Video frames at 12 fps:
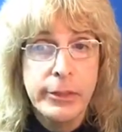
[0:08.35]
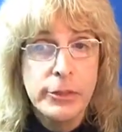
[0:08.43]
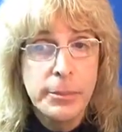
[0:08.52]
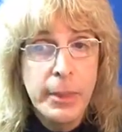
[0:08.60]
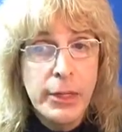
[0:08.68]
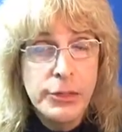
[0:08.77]

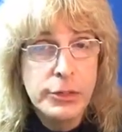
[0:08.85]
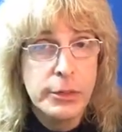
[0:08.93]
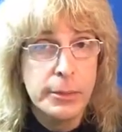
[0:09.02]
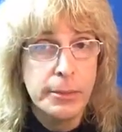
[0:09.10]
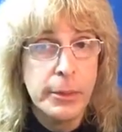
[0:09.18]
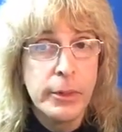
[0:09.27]
as a
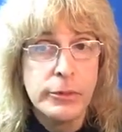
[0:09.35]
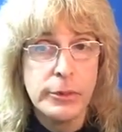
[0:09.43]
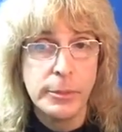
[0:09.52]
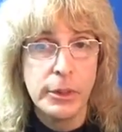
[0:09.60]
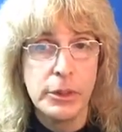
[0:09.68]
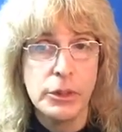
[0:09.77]
pastor,
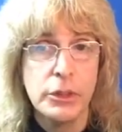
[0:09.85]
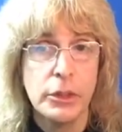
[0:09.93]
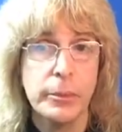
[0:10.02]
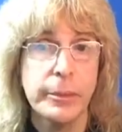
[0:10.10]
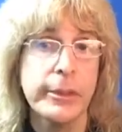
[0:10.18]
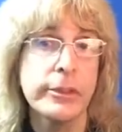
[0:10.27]
part of my
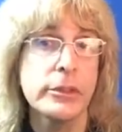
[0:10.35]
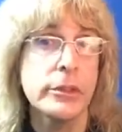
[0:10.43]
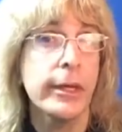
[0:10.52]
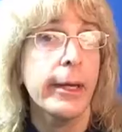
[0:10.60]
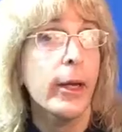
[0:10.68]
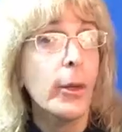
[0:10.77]
job is
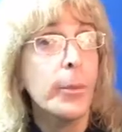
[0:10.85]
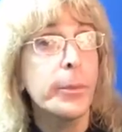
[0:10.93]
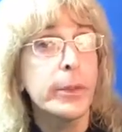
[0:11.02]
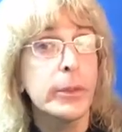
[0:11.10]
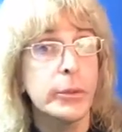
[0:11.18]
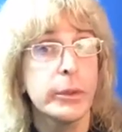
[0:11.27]
to
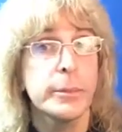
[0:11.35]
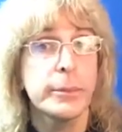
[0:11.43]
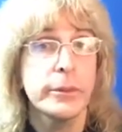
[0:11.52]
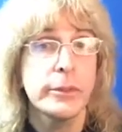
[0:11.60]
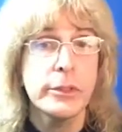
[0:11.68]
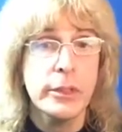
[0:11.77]
help
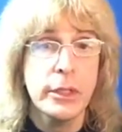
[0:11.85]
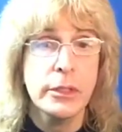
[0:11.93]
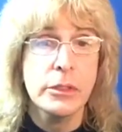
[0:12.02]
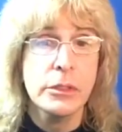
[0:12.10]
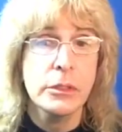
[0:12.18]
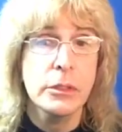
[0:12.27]
equip the
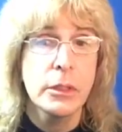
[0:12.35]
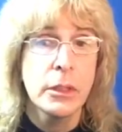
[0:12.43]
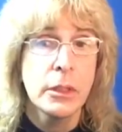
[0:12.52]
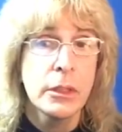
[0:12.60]
saints,